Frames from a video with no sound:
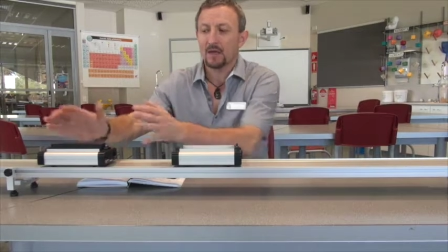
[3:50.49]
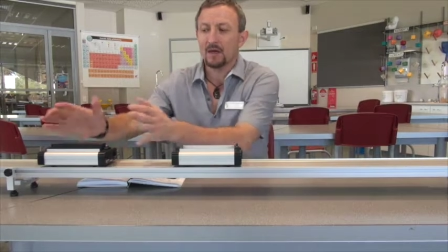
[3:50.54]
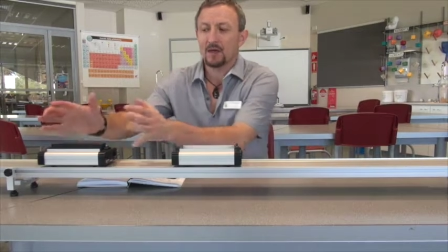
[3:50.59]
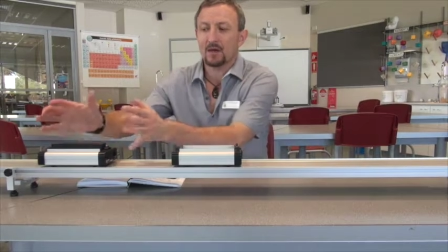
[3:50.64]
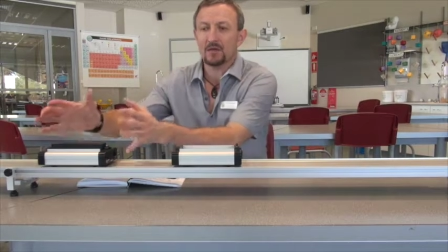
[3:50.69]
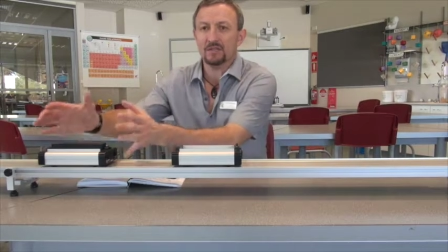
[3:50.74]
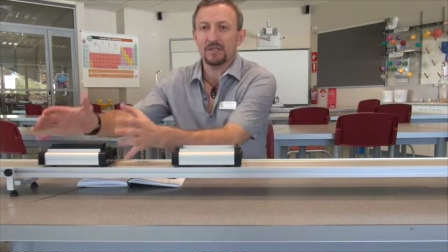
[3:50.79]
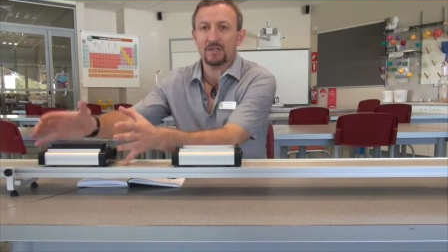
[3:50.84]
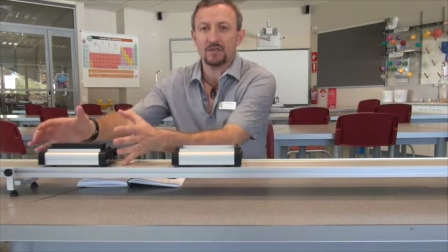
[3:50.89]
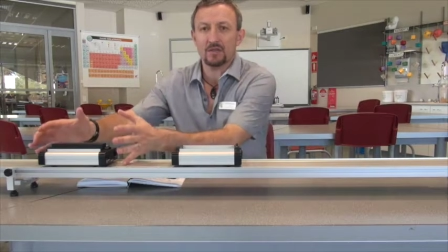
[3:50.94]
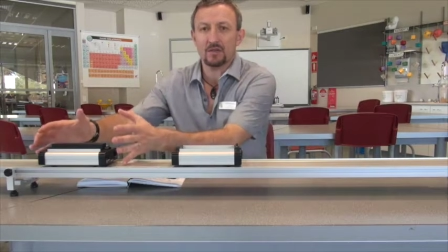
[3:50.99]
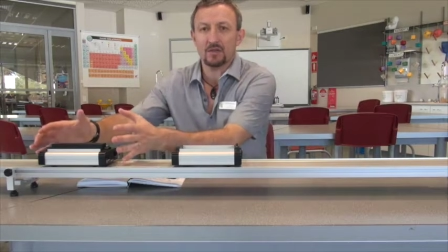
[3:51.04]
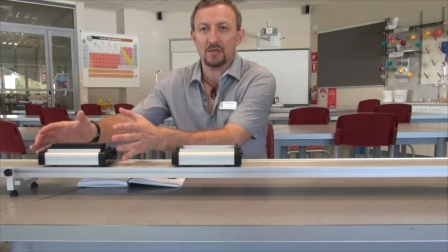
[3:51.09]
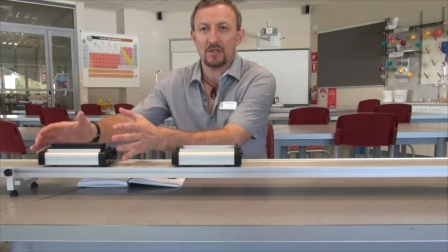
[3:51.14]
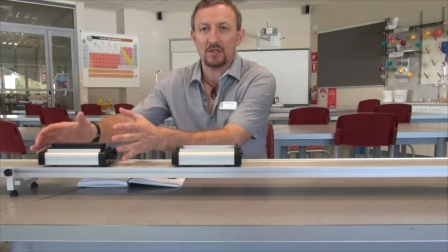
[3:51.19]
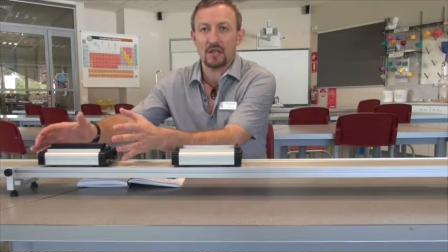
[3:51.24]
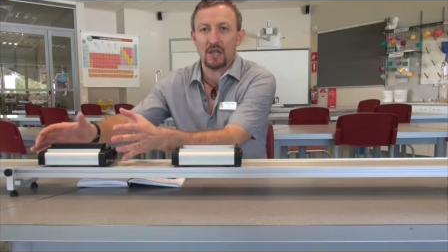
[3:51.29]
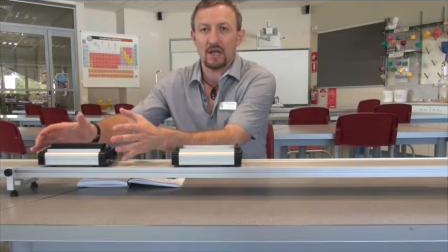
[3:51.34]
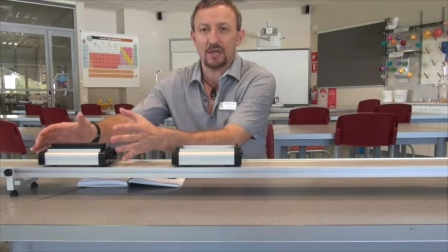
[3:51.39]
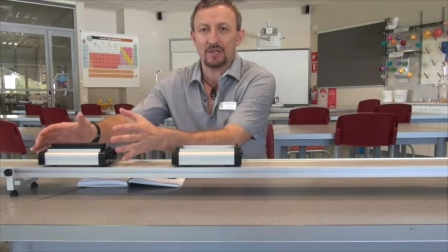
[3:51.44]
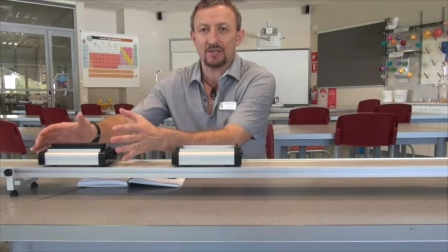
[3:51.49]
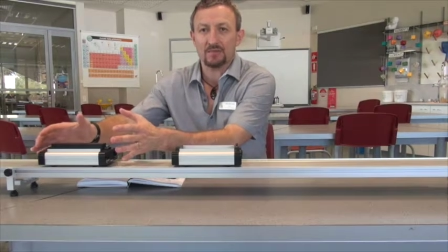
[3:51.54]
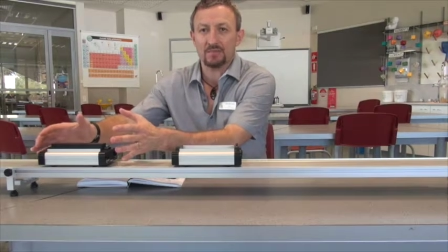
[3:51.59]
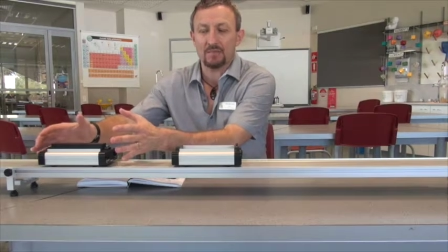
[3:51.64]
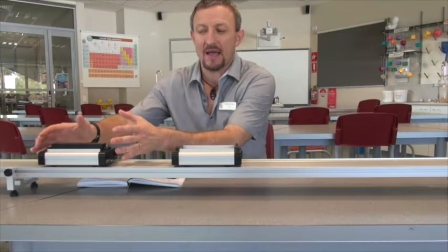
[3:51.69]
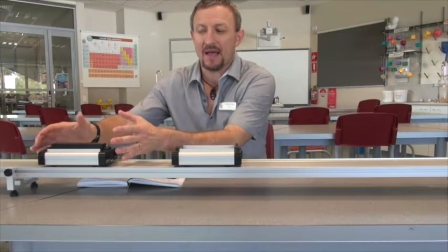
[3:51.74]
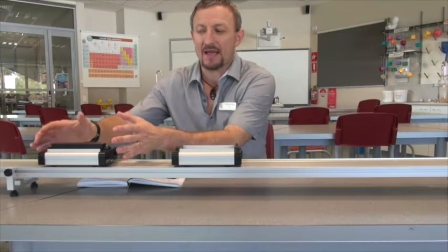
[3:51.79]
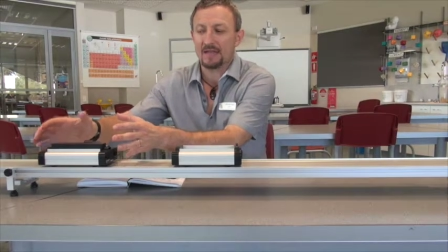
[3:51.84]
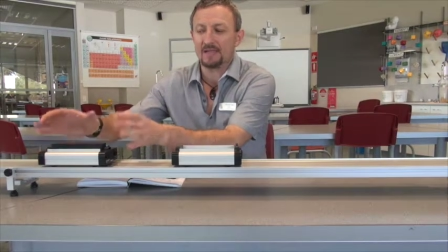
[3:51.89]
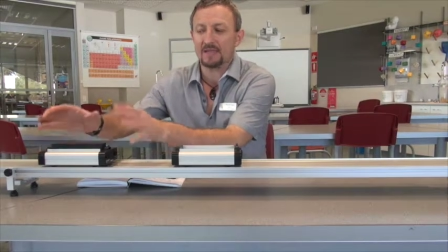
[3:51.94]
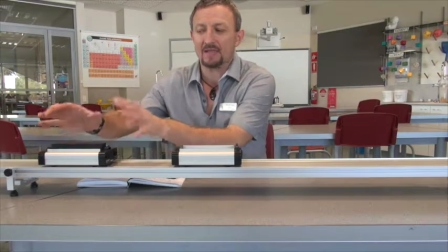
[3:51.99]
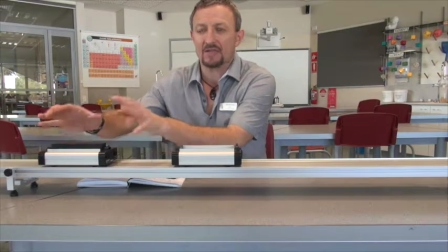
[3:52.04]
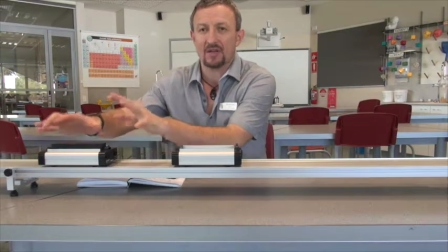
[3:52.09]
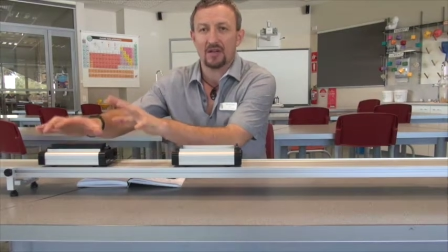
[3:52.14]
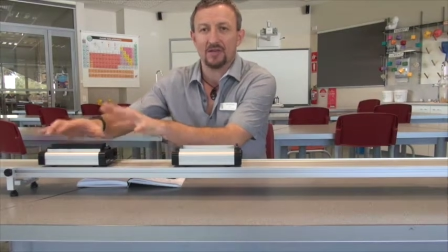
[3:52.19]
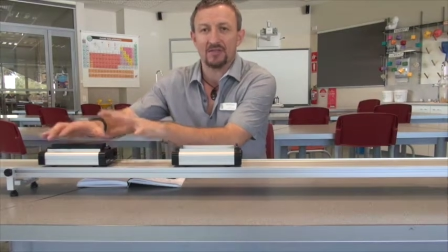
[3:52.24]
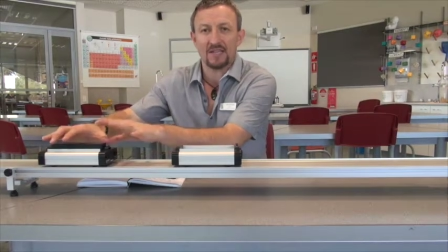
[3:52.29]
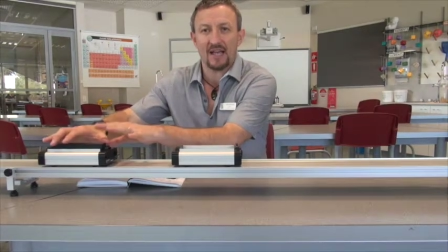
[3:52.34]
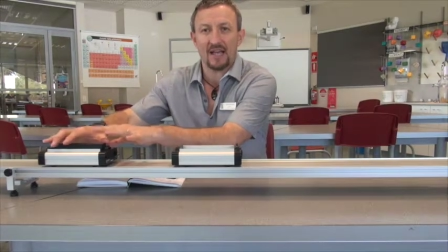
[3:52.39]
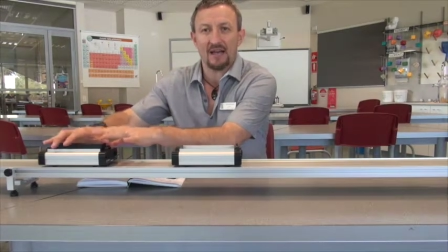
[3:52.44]
because it's got a large mass, it's
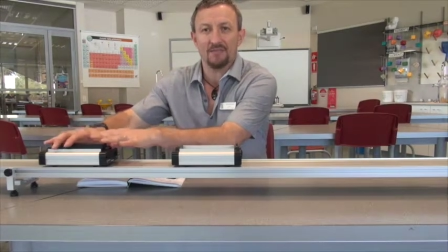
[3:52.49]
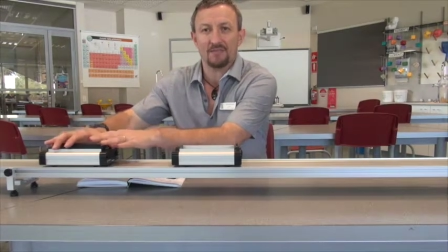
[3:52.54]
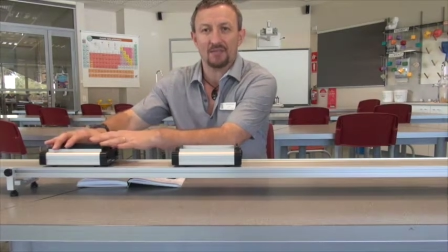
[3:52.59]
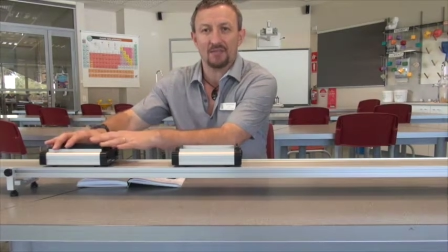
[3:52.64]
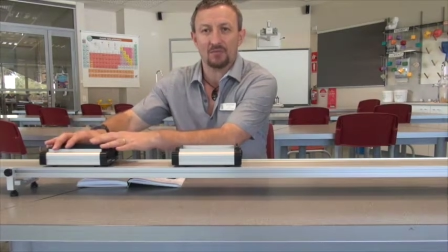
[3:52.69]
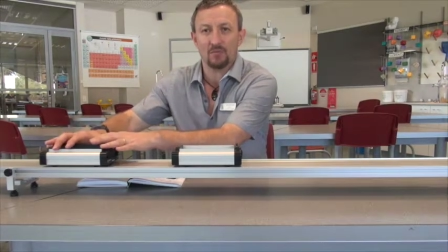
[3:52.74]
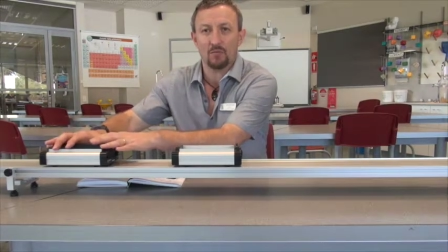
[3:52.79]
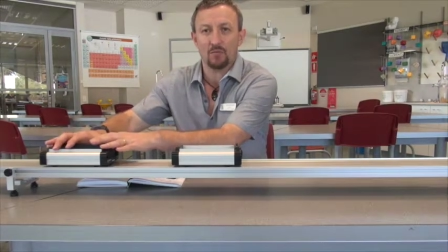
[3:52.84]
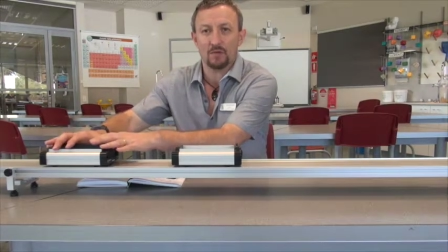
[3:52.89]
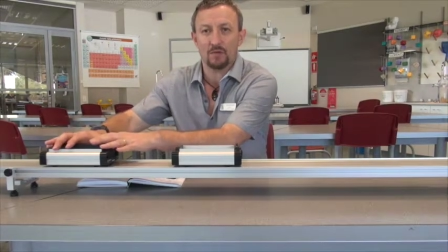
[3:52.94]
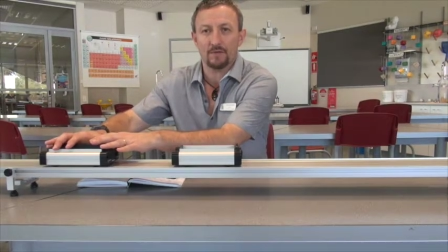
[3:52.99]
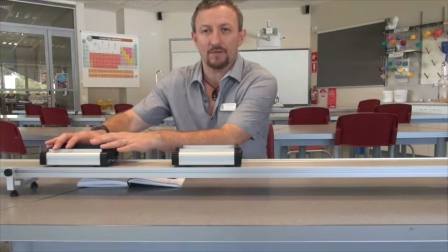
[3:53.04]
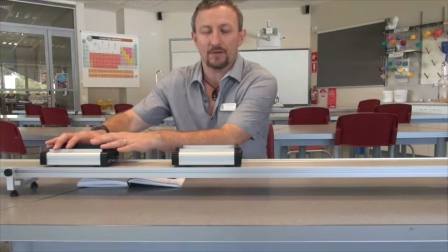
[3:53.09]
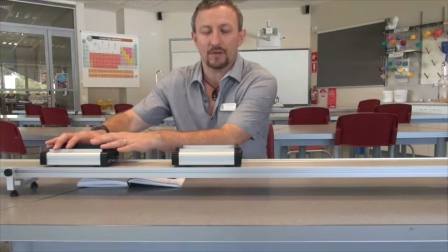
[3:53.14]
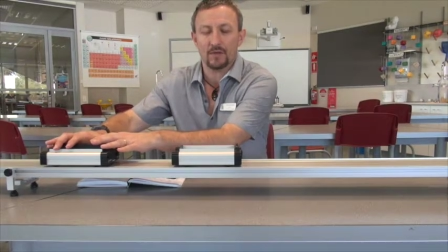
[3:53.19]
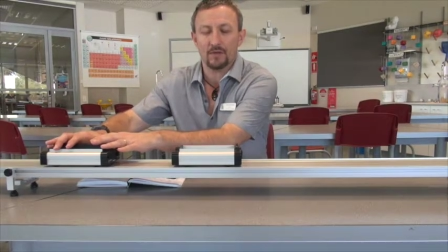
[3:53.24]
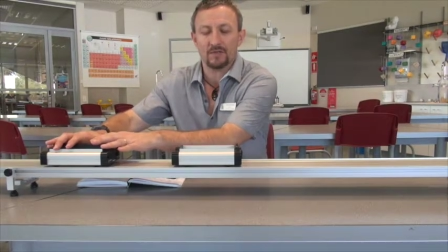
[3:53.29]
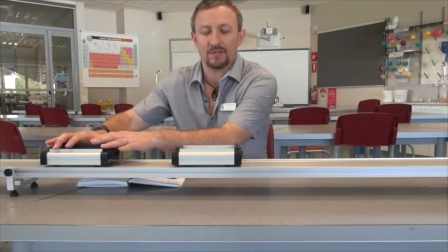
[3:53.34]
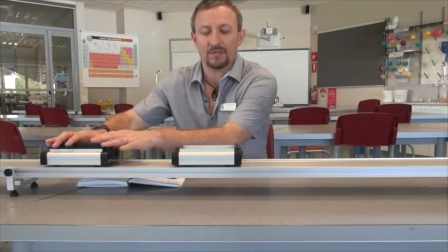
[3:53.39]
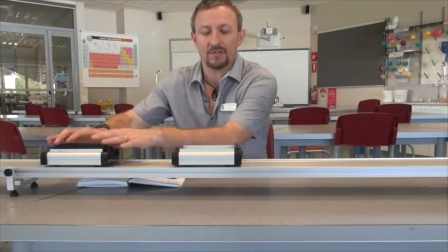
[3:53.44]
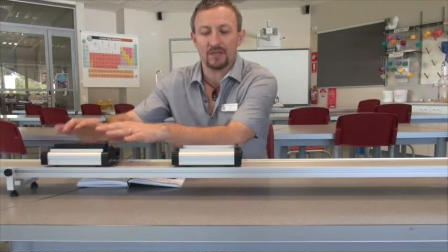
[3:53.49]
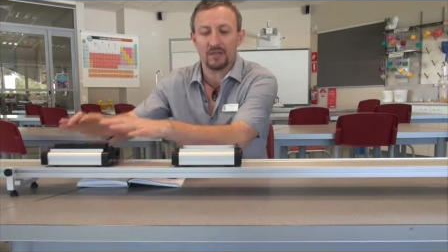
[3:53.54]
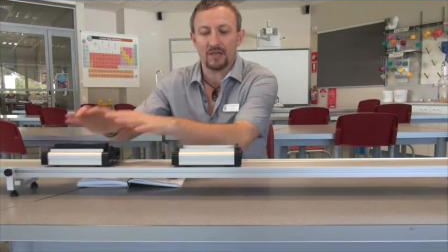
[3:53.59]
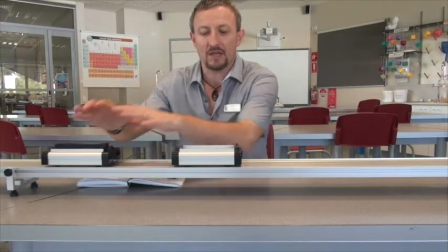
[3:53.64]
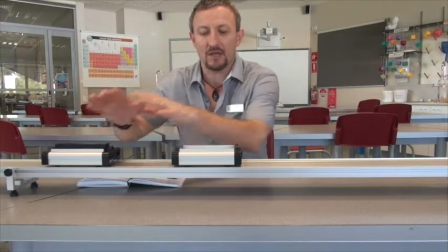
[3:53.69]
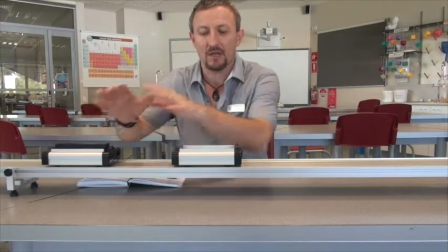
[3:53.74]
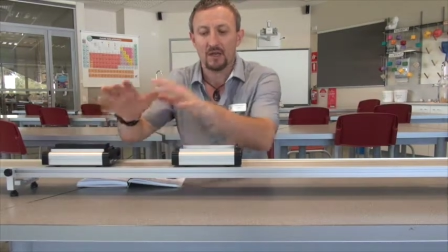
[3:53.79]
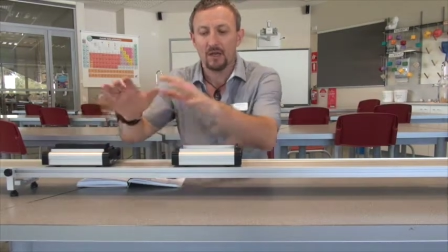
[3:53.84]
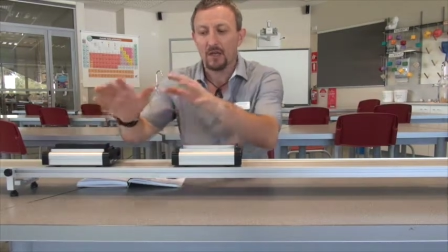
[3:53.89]
going to have a smaller velocity.